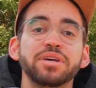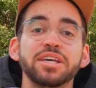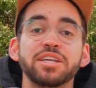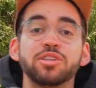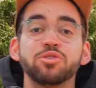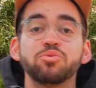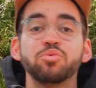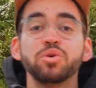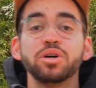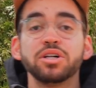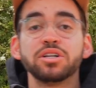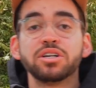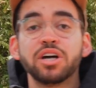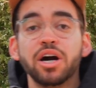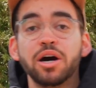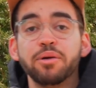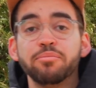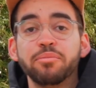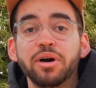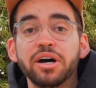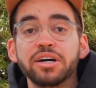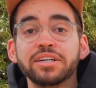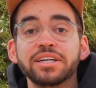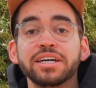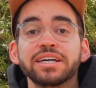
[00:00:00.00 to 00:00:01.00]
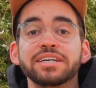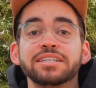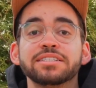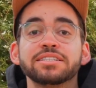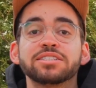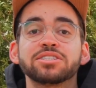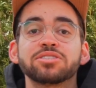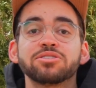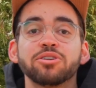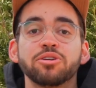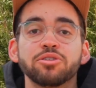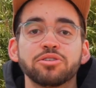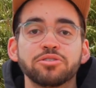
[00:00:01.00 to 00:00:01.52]
it will come on and
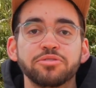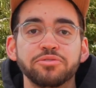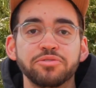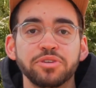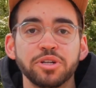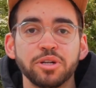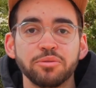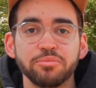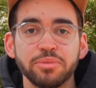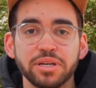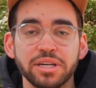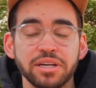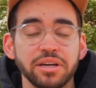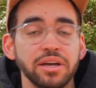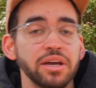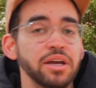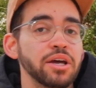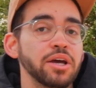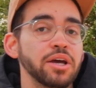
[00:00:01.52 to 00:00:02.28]
start filming.